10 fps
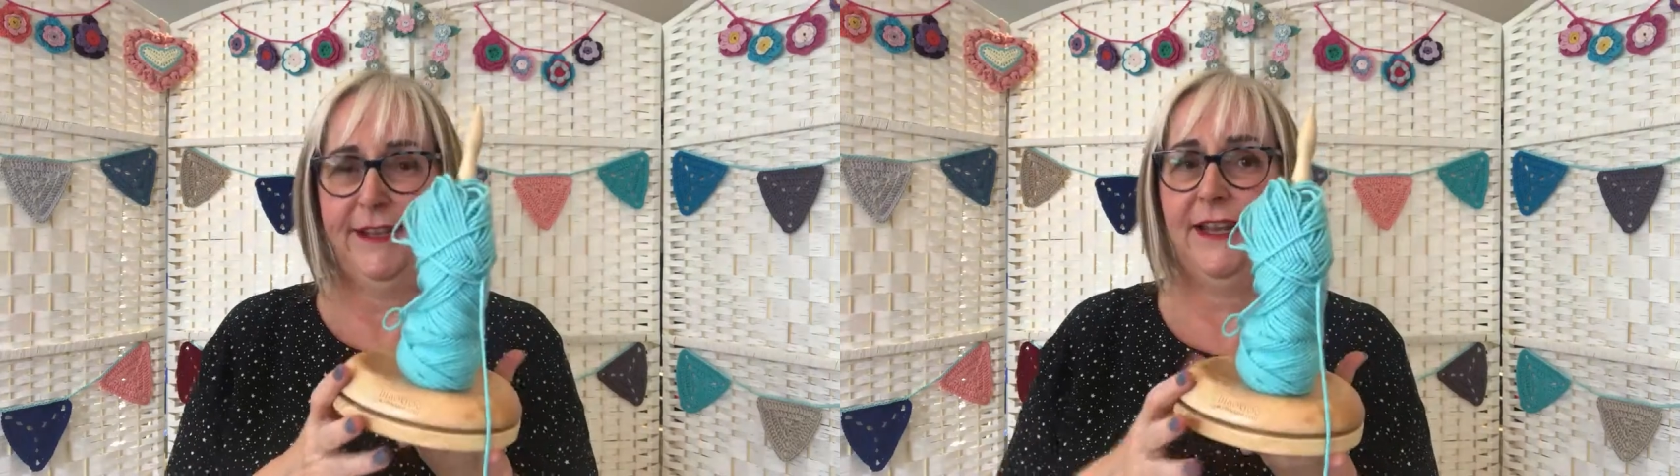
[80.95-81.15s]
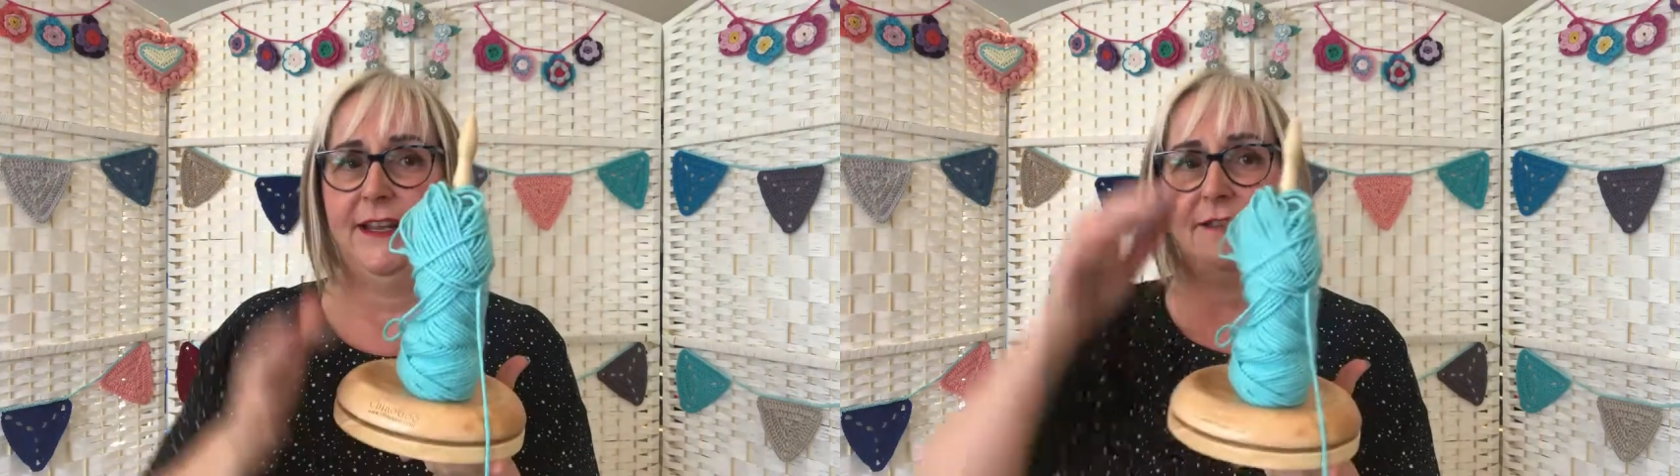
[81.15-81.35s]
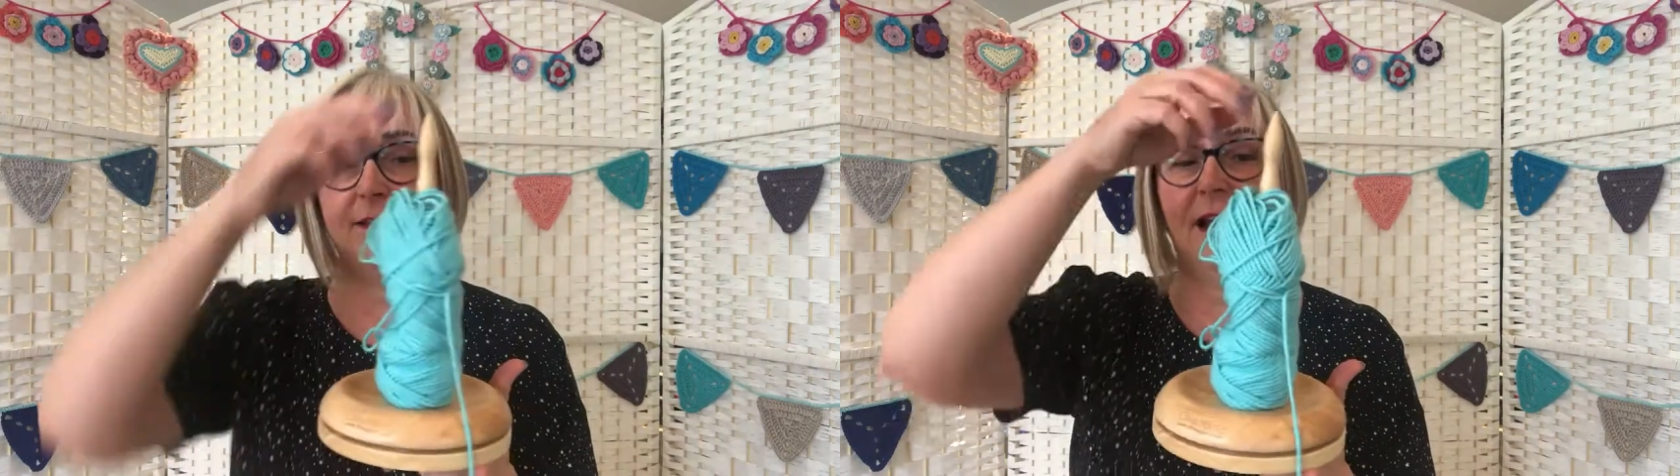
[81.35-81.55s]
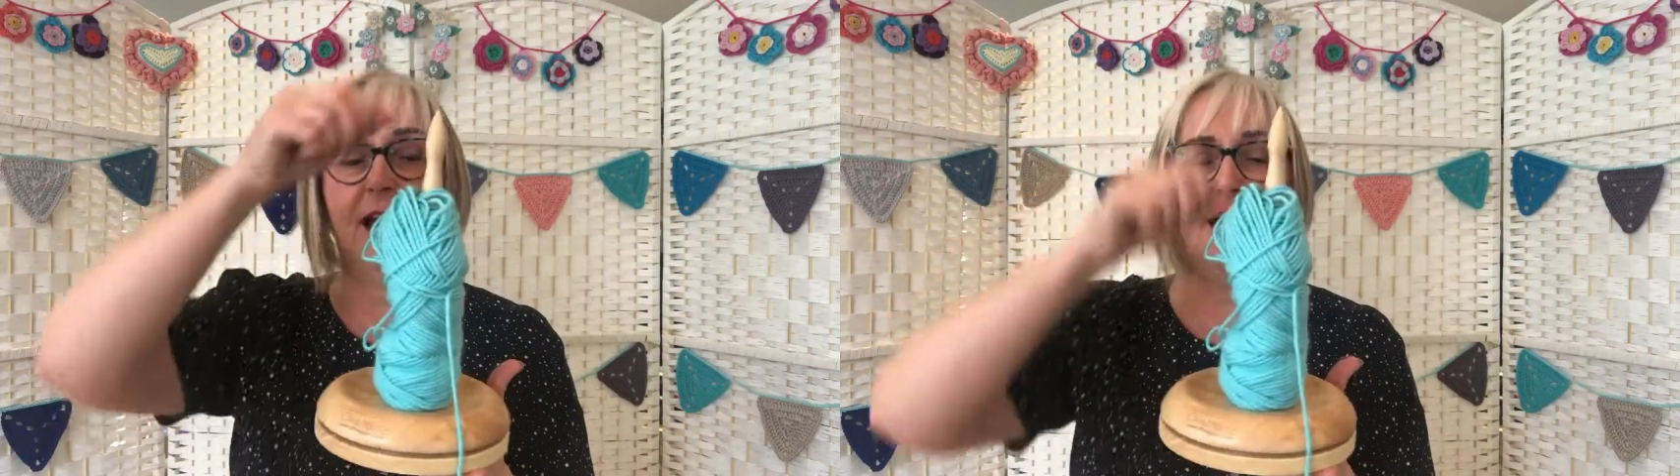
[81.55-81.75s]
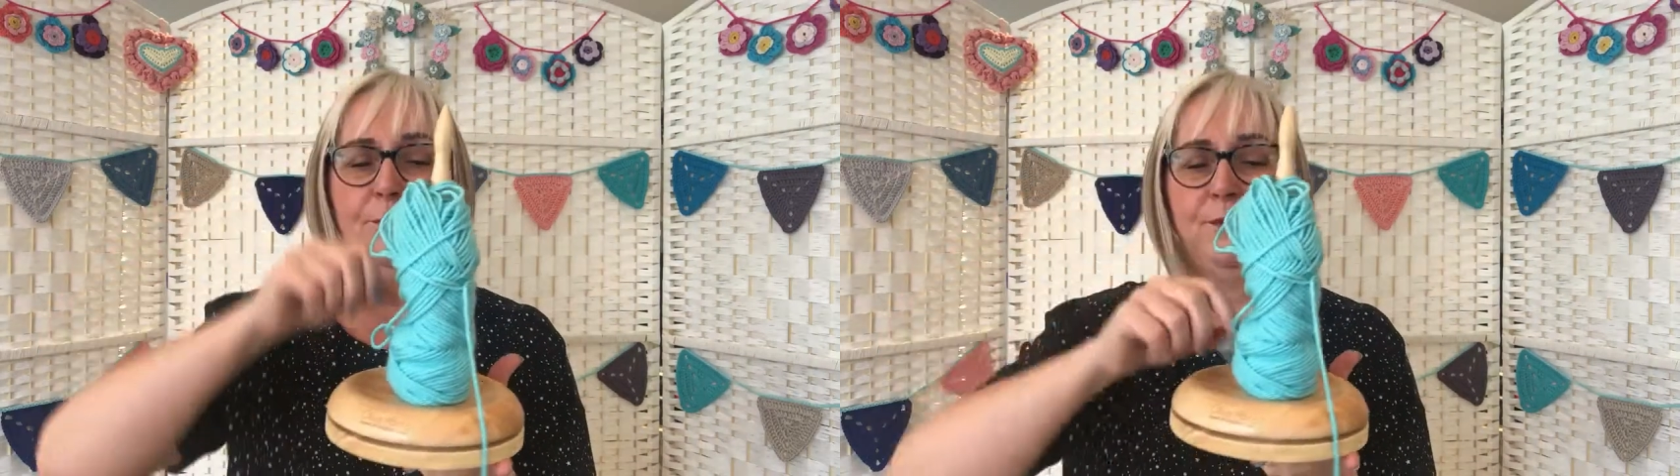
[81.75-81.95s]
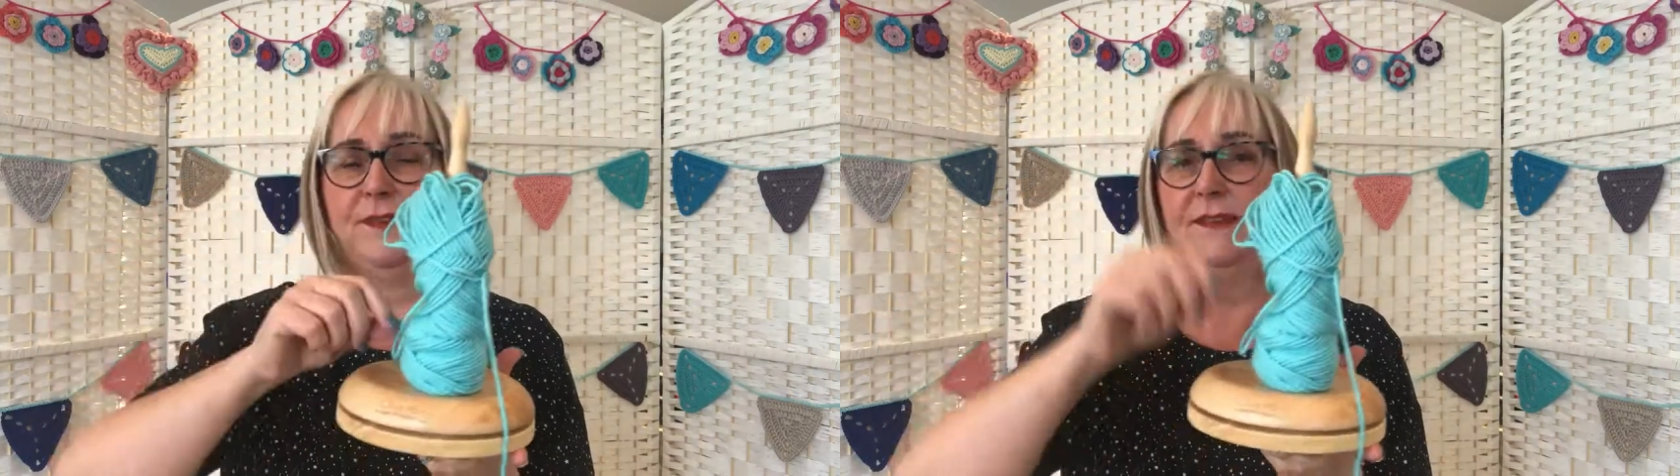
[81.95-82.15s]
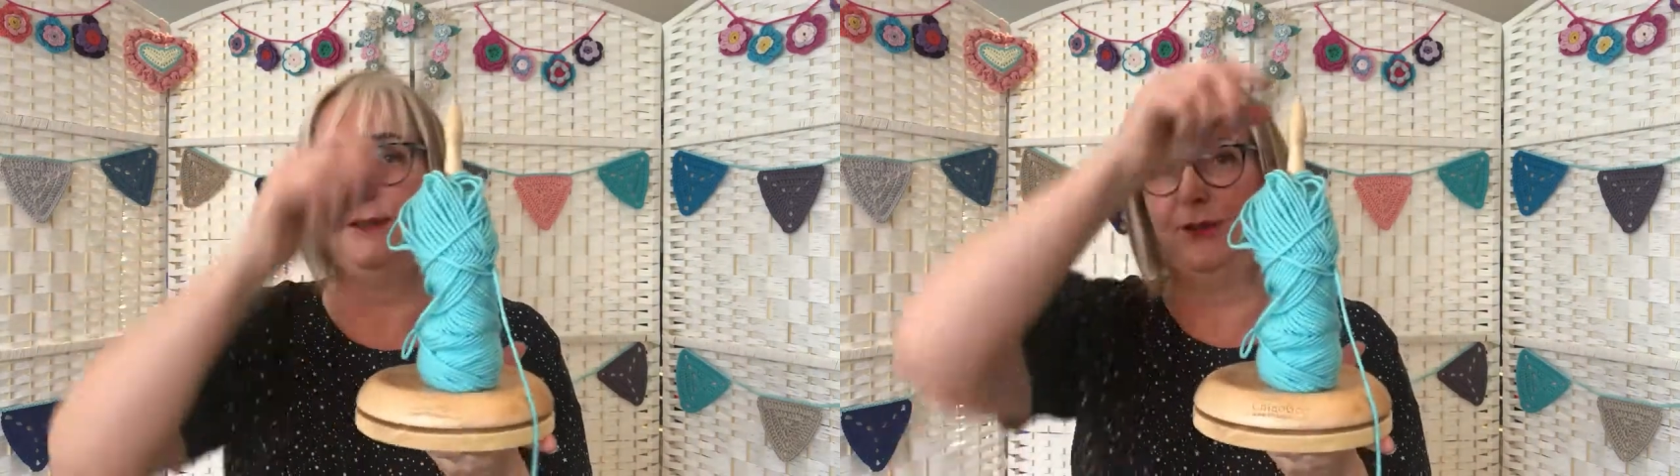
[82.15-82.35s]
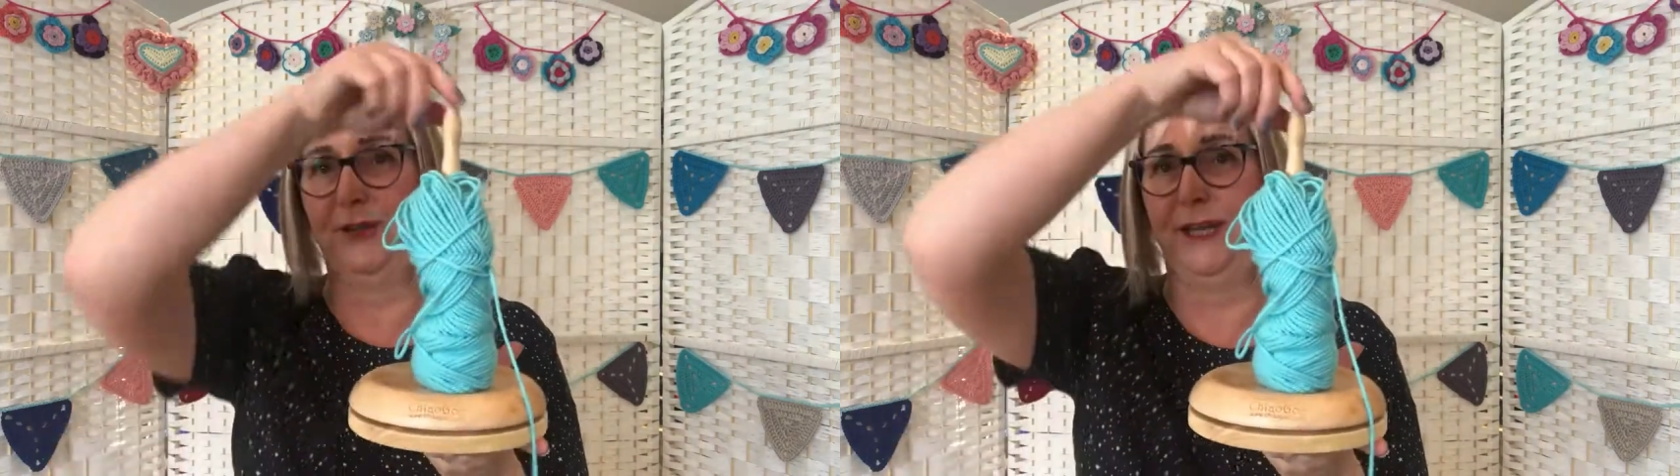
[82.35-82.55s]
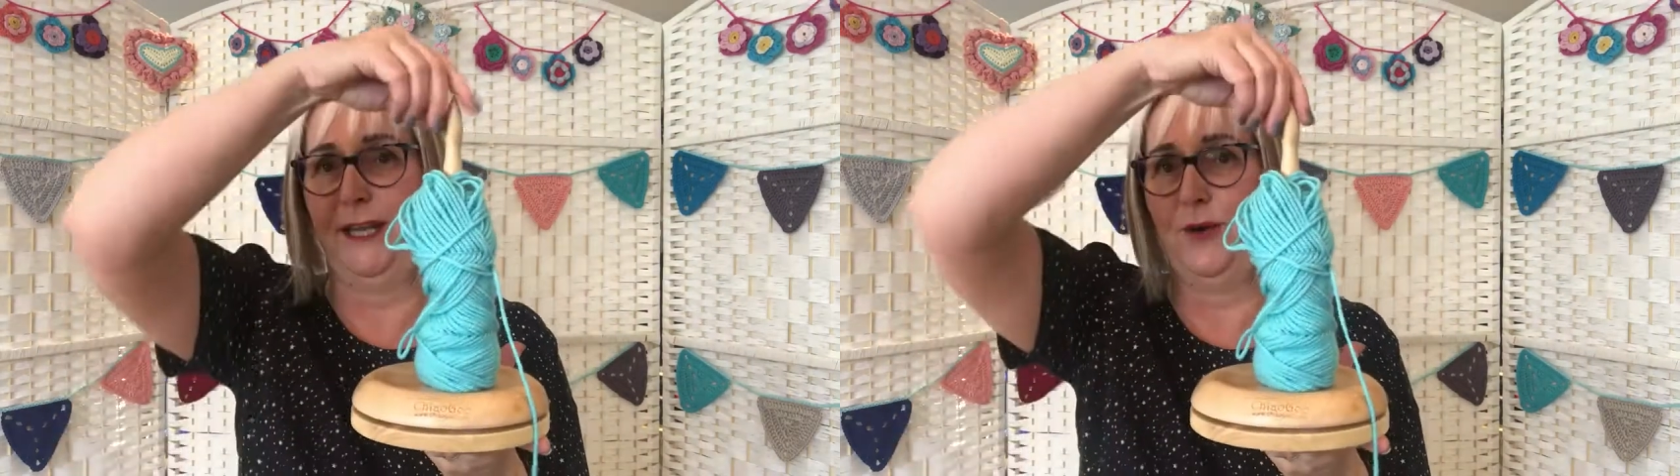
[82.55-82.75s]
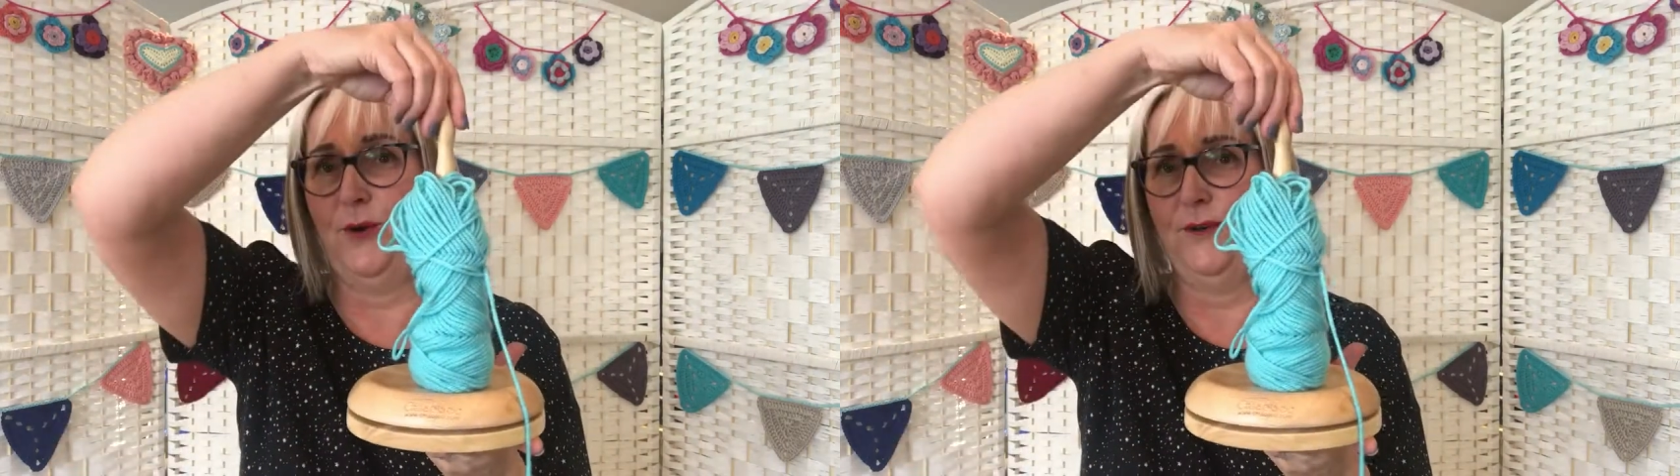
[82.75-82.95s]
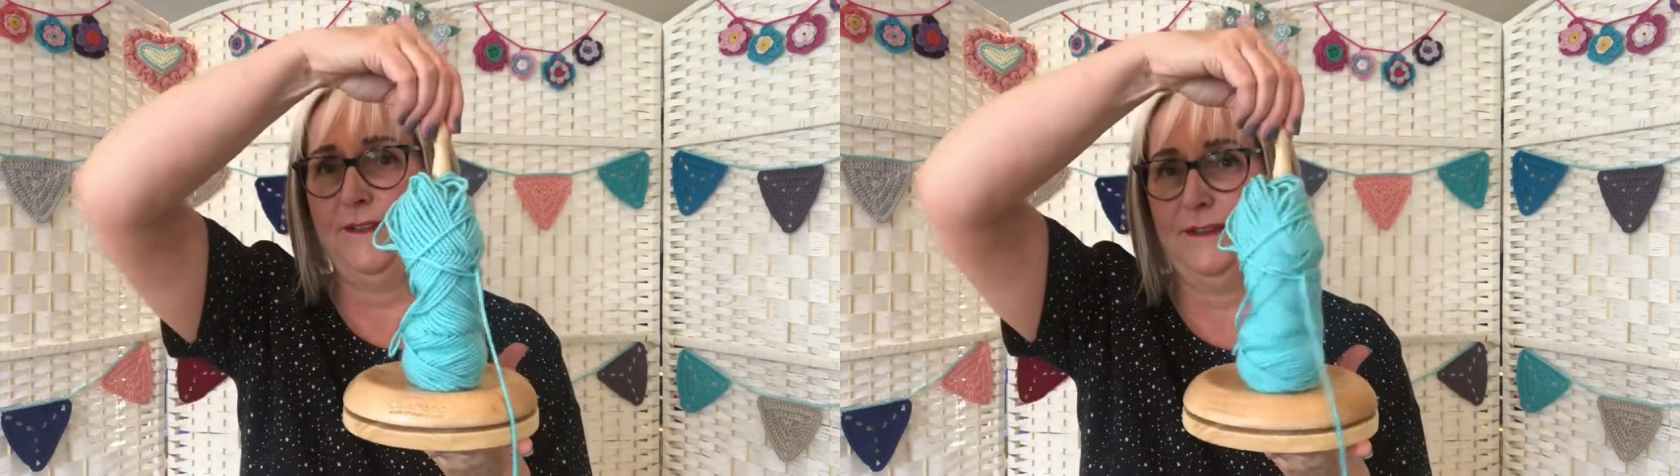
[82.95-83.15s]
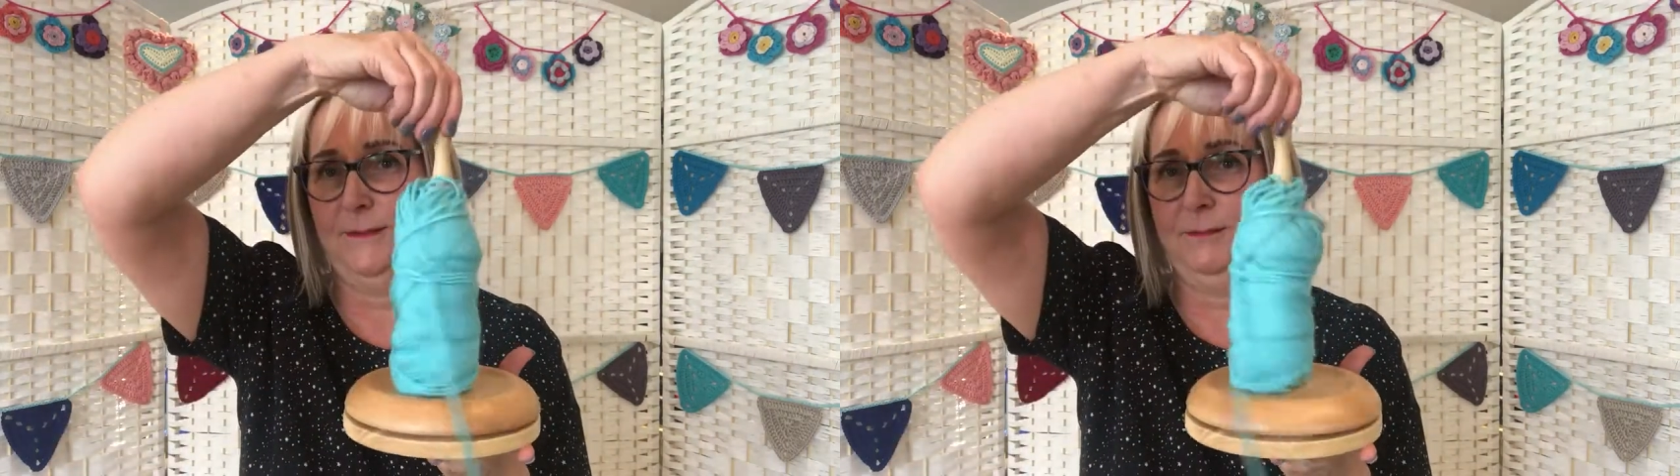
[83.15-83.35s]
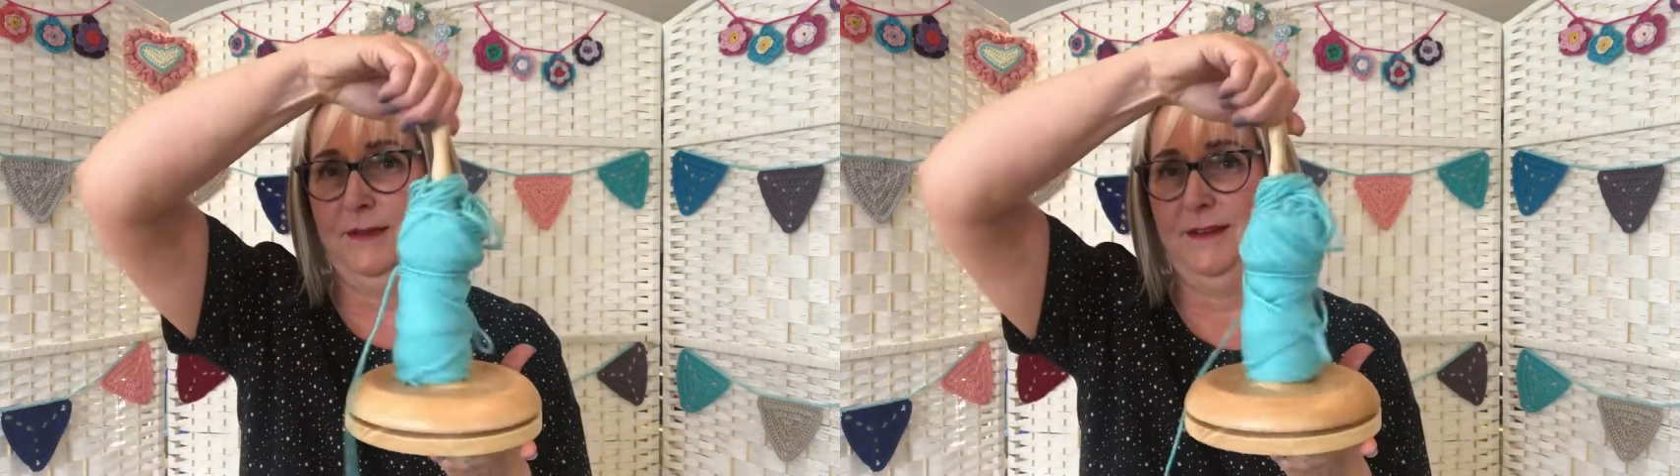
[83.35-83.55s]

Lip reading: It's absolutely awesome.